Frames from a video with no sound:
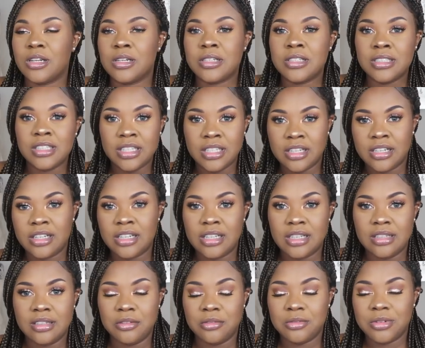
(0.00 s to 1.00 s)
earlier
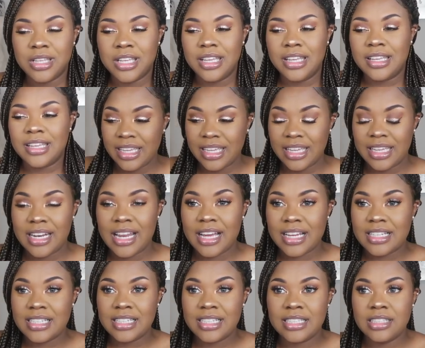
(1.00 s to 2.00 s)
in the week and
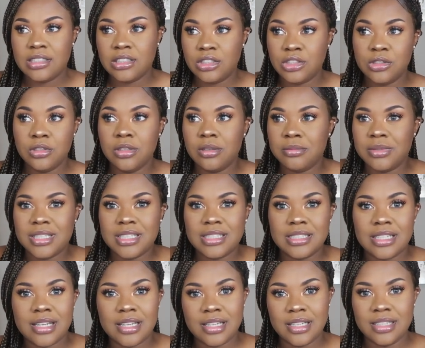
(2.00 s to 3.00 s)
I couldn't do it
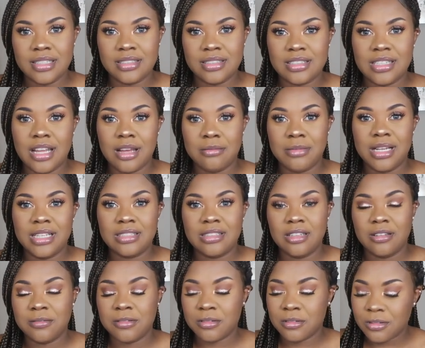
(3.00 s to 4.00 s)
because I couldn't stop
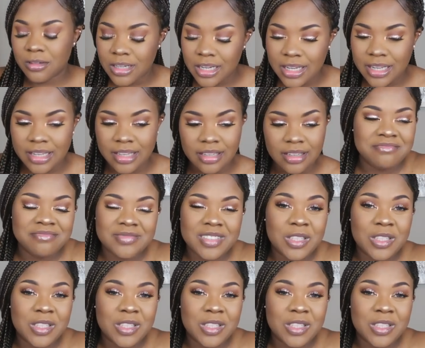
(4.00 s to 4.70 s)
myself from crying.